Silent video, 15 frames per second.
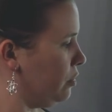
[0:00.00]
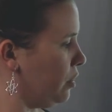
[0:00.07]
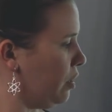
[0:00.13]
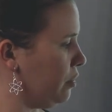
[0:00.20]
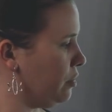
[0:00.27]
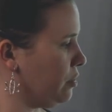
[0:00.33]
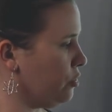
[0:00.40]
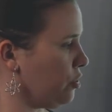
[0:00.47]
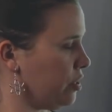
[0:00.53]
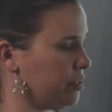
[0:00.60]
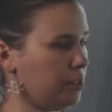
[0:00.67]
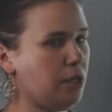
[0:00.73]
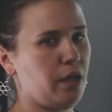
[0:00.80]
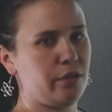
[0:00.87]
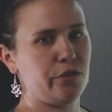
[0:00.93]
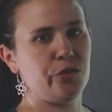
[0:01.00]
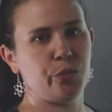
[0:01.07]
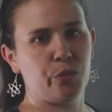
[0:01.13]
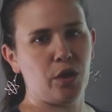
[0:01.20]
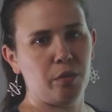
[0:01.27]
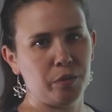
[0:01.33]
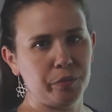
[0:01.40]
Now let's address the
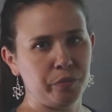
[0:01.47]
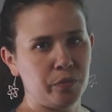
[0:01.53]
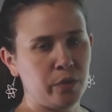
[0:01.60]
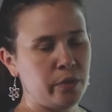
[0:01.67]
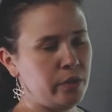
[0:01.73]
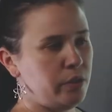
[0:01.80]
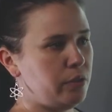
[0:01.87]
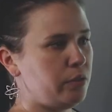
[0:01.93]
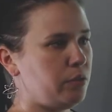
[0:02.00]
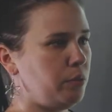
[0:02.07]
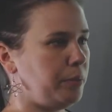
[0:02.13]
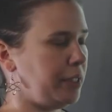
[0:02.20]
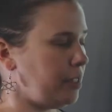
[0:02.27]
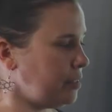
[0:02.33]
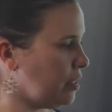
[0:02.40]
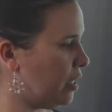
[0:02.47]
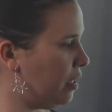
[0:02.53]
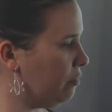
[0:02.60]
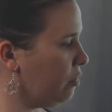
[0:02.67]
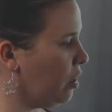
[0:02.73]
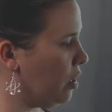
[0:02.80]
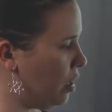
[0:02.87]
oxygen problem. So because I
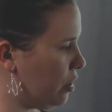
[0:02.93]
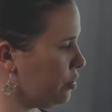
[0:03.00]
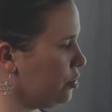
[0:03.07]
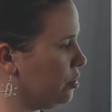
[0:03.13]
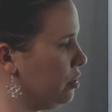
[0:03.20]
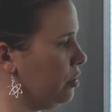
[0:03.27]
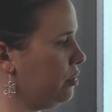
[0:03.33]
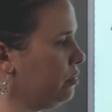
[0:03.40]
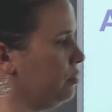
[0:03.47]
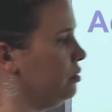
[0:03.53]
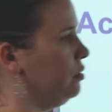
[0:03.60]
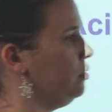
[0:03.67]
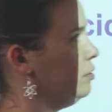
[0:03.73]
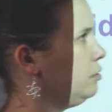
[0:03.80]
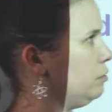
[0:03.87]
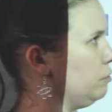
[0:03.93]
have oxygen on the